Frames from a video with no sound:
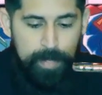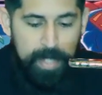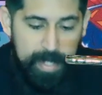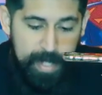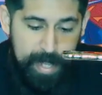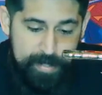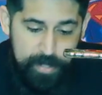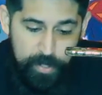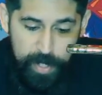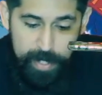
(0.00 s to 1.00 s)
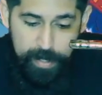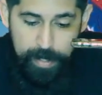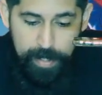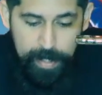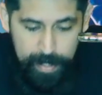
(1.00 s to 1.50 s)
And he has some
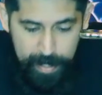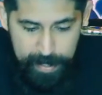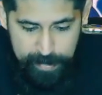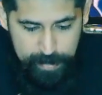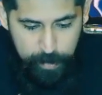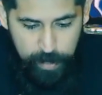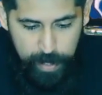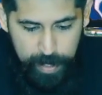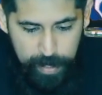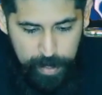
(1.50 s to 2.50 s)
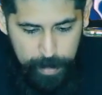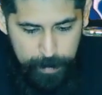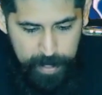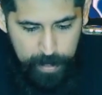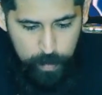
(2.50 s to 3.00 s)
great
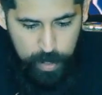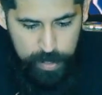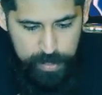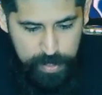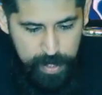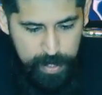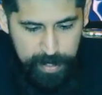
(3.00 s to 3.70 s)
keywords.